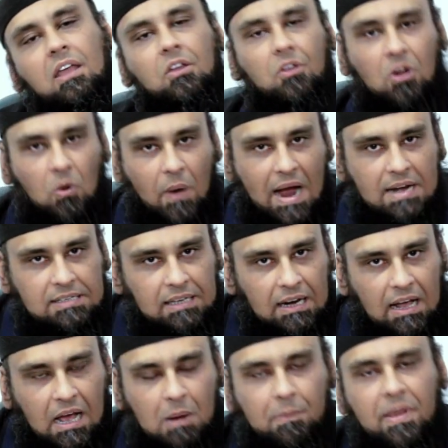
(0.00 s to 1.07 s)
You know why it's
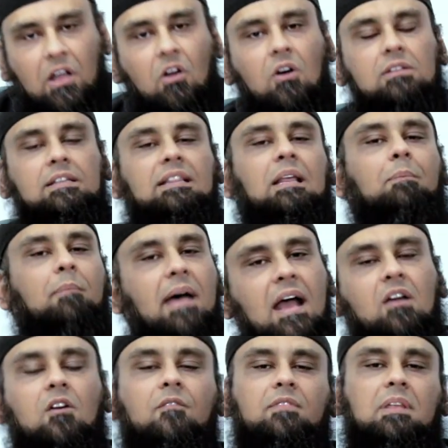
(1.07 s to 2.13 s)
halal? Because at the
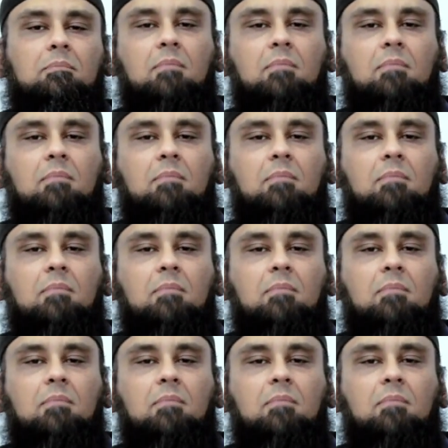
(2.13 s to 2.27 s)
back of the